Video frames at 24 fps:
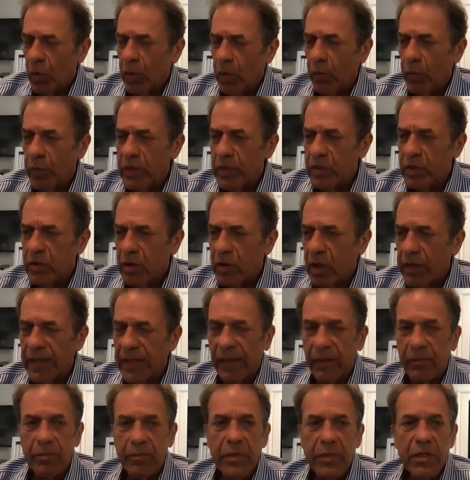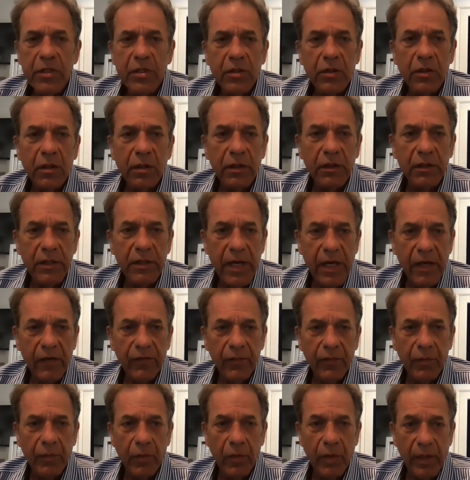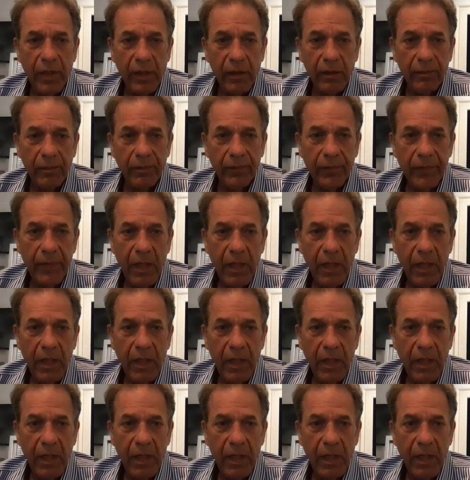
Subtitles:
when we saw that missile attack from Iran,